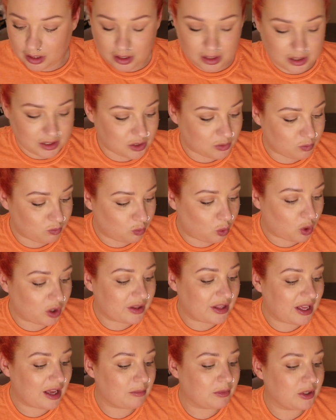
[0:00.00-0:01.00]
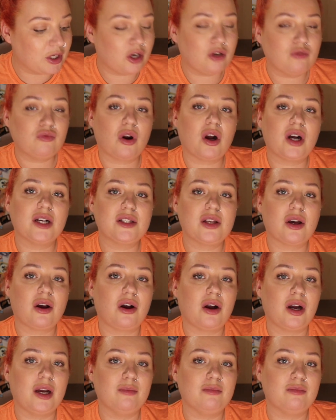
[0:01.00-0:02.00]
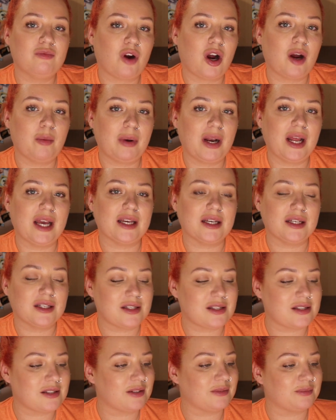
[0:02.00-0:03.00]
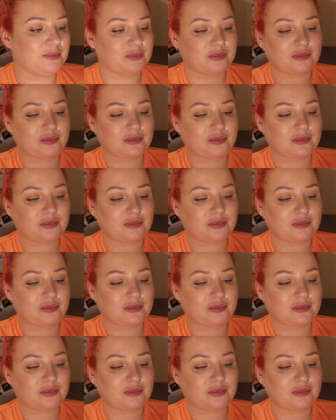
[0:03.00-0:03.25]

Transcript: It's one of them, you know, right time, right place.